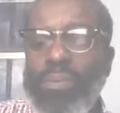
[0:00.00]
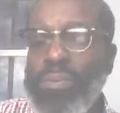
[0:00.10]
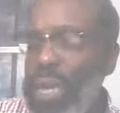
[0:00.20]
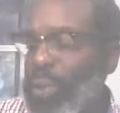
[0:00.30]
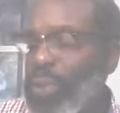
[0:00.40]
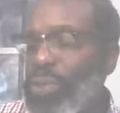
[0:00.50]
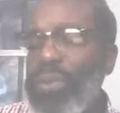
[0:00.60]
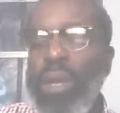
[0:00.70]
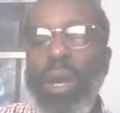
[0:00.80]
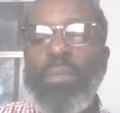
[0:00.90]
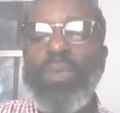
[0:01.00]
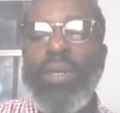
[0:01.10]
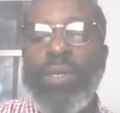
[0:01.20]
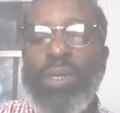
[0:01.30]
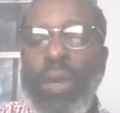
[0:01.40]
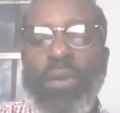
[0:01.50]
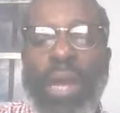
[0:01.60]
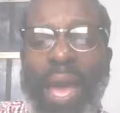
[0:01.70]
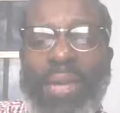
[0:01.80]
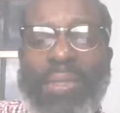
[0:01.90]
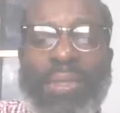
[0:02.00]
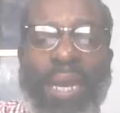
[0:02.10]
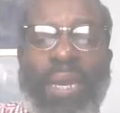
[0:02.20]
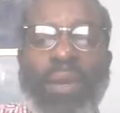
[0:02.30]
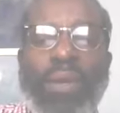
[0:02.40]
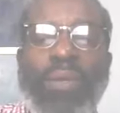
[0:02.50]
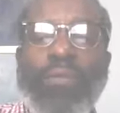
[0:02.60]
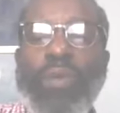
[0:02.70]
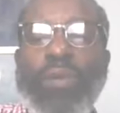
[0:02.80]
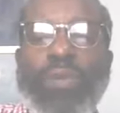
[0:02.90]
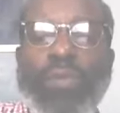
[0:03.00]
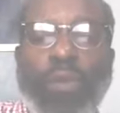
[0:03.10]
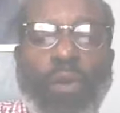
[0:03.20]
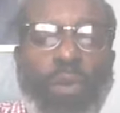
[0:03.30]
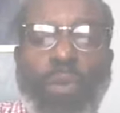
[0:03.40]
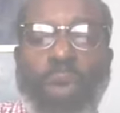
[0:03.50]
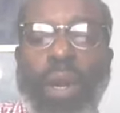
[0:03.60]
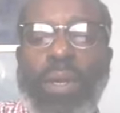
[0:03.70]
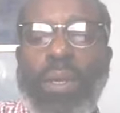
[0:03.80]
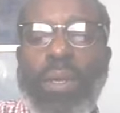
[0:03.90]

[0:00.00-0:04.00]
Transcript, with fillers: tarry too long, but turn to Isaiah verse 41,